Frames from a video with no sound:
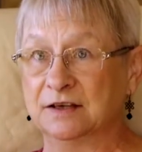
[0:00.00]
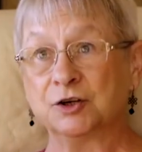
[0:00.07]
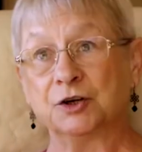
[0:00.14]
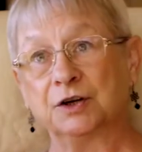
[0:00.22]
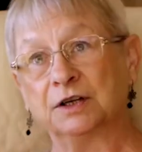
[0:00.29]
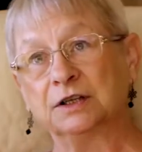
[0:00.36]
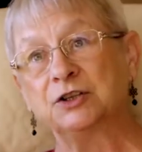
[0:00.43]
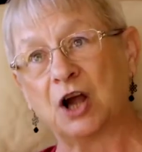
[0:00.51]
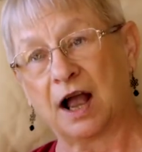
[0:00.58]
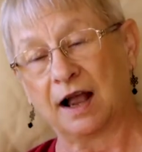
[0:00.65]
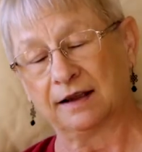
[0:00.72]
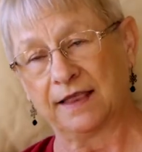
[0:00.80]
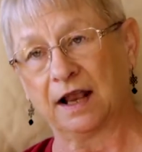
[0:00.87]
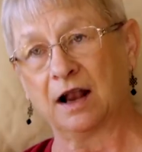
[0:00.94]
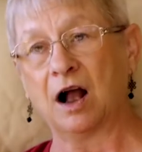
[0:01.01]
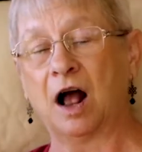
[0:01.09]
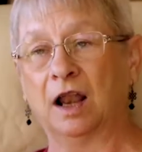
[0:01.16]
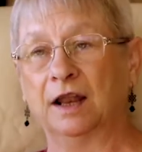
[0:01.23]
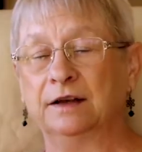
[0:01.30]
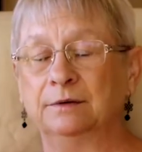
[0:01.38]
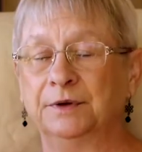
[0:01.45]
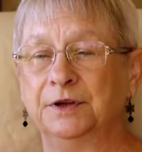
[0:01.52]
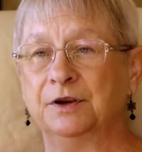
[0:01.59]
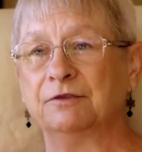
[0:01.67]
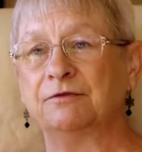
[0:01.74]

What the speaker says: turtle talk, they call it when you're